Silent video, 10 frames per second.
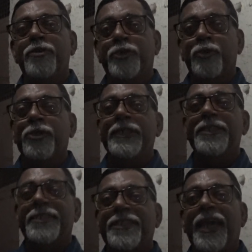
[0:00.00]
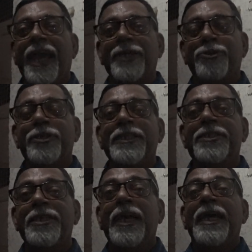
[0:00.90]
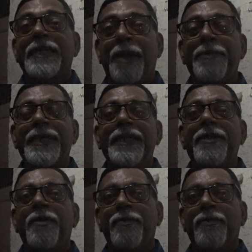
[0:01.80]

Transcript: students, ex-students coming in.